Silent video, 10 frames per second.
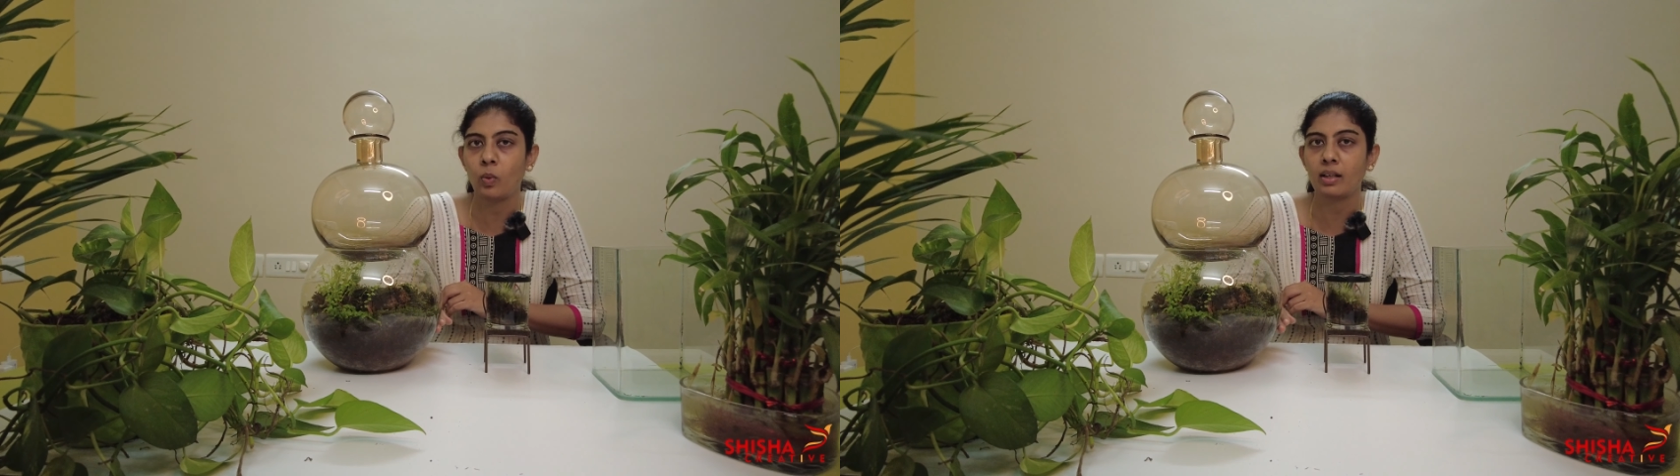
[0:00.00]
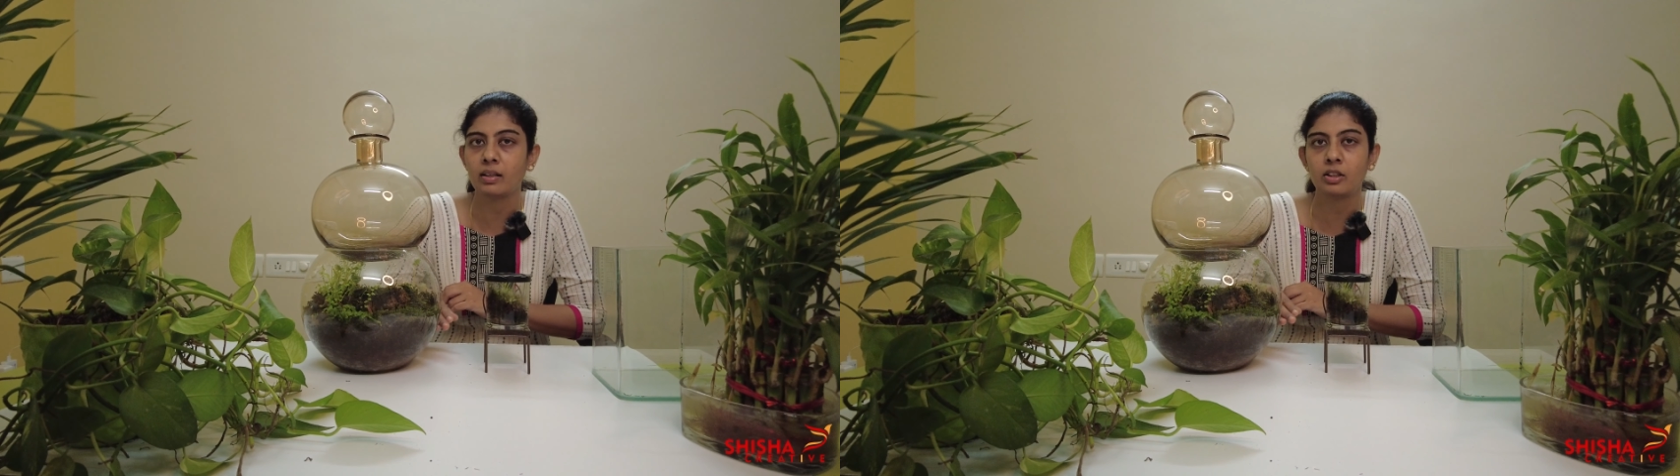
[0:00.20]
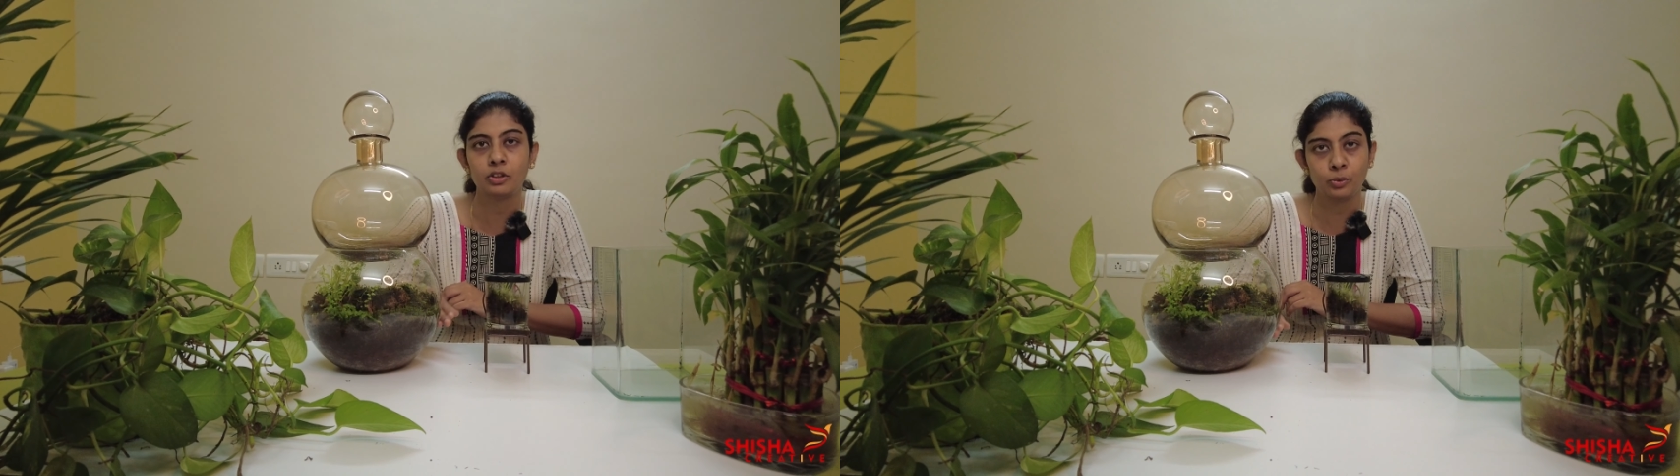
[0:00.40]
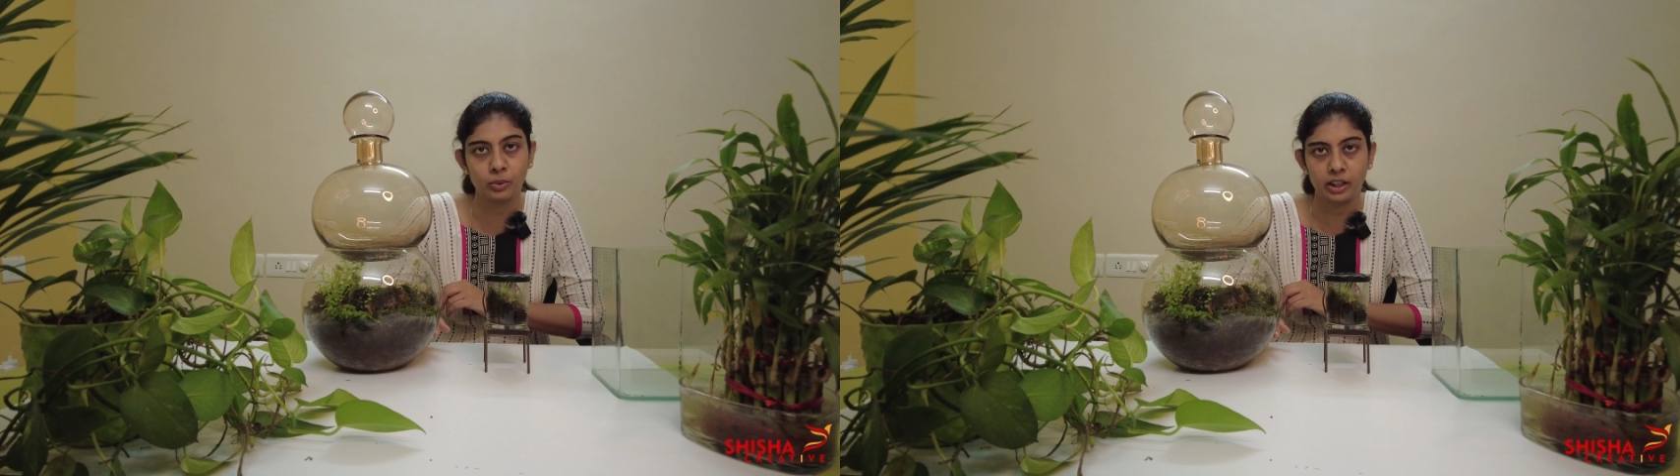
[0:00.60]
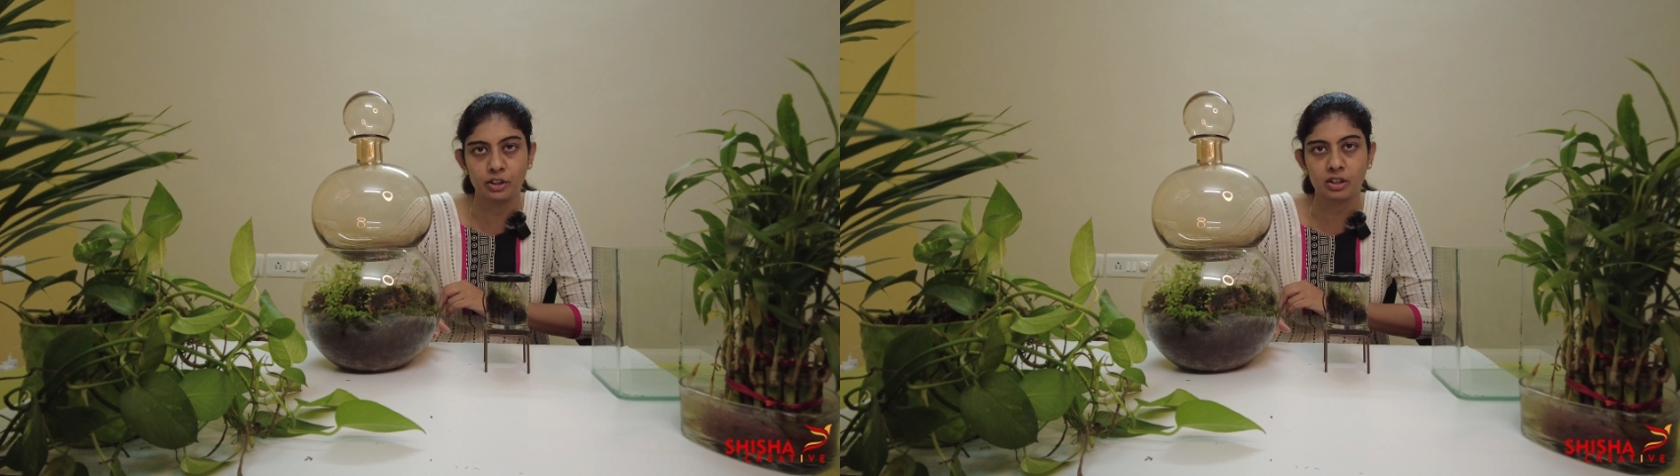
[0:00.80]
1 to
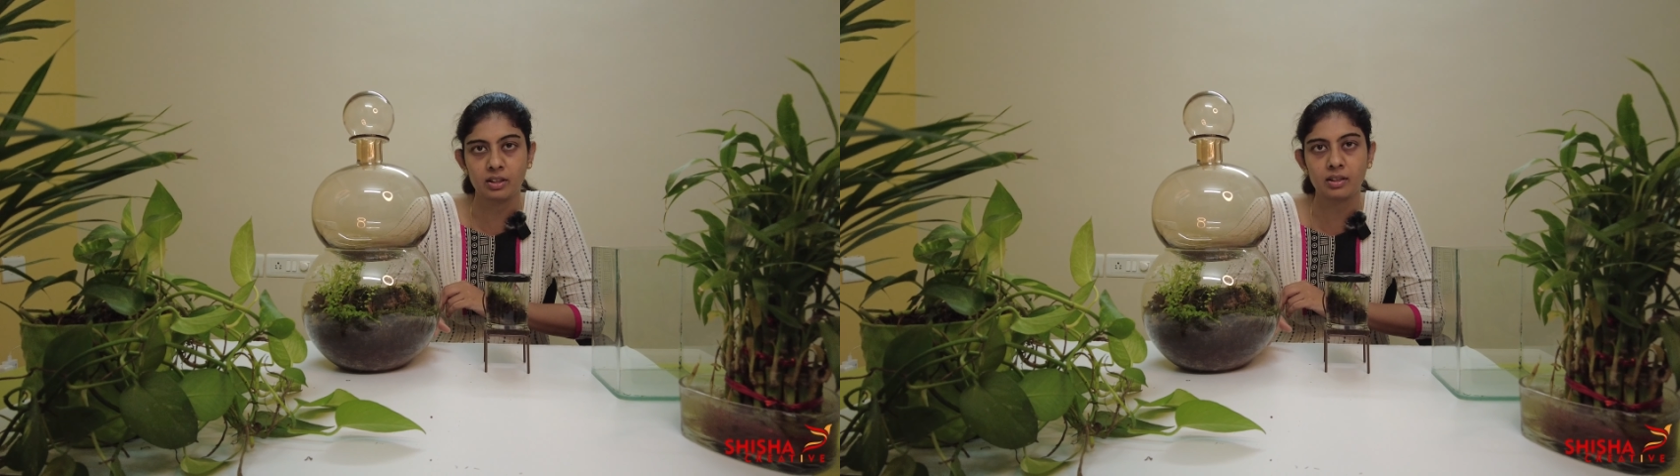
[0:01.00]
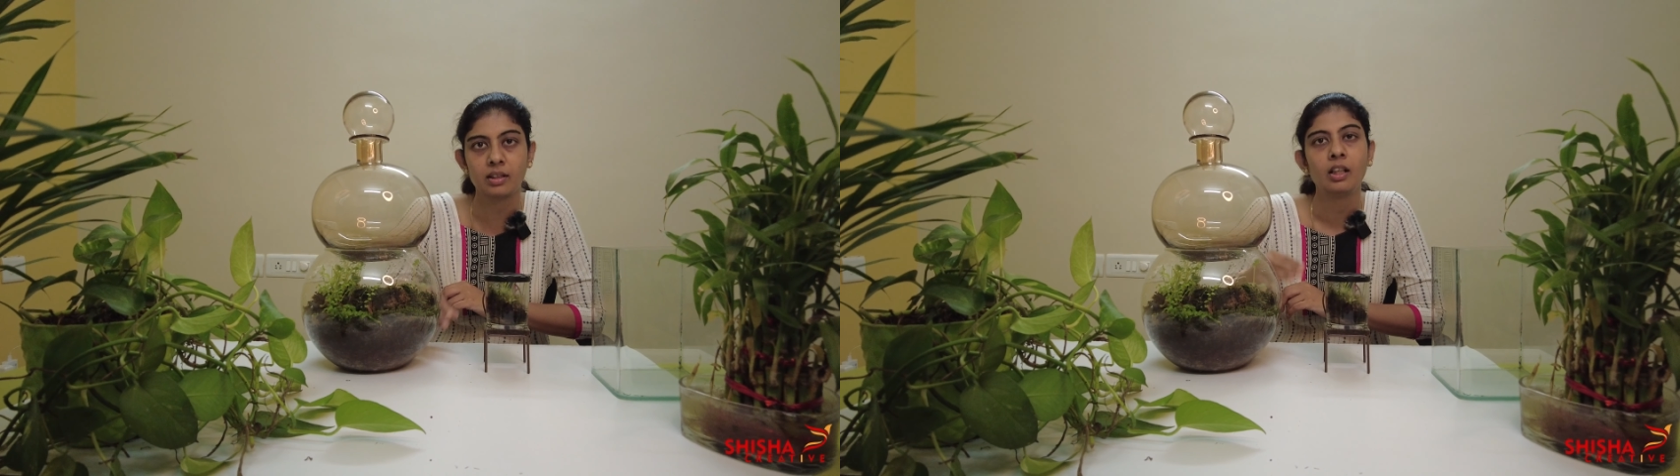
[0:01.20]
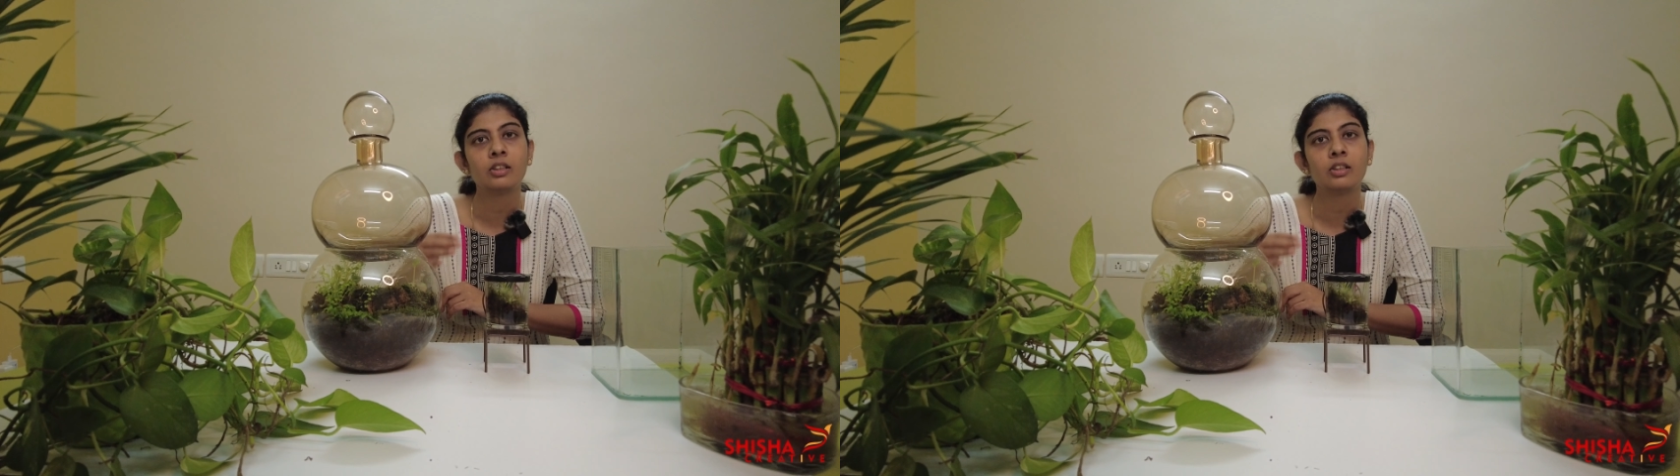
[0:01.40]
2 inches